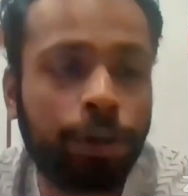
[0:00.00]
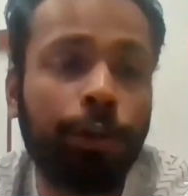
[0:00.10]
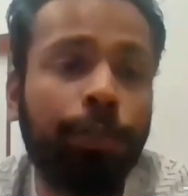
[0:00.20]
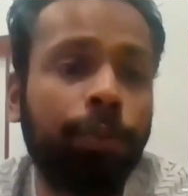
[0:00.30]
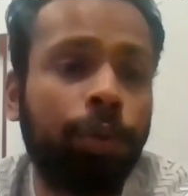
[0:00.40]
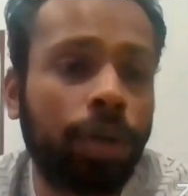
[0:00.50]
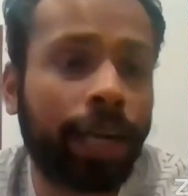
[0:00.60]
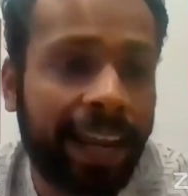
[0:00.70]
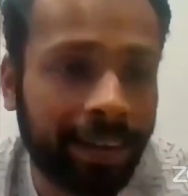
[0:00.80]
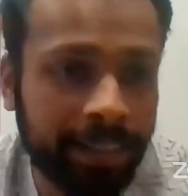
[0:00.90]
could be more
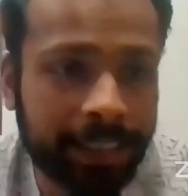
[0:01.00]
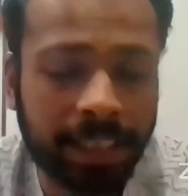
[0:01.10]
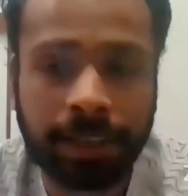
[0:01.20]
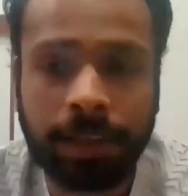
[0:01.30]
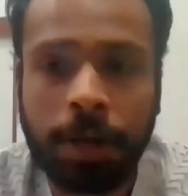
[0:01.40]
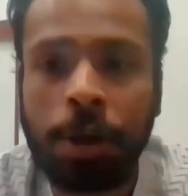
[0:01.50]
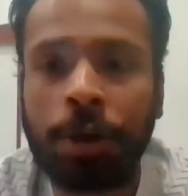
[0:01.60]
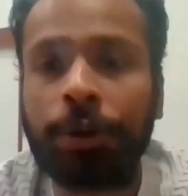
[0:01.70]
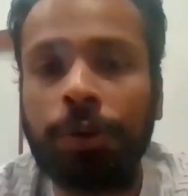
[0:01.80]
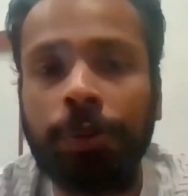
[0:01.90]
enriching,
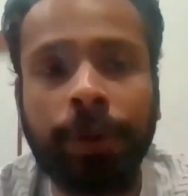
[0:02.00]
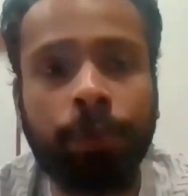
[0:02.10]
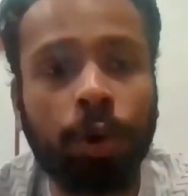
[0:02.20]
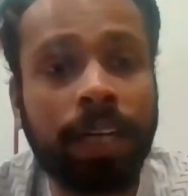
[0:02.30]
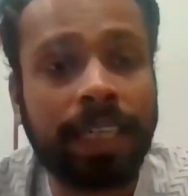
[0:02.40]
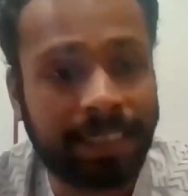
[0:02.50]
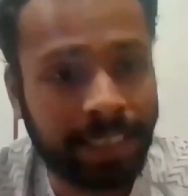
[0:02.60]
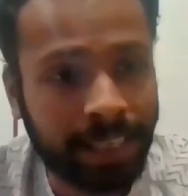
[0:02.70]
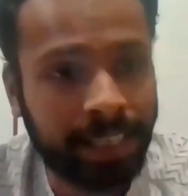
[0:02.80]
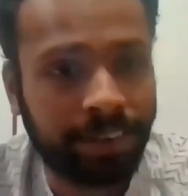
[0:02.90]
could be more
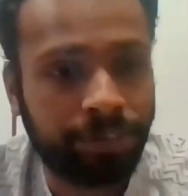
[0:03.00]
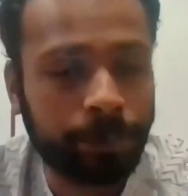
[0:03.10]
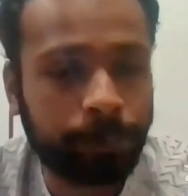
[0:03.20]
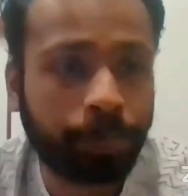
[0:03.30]
constructive,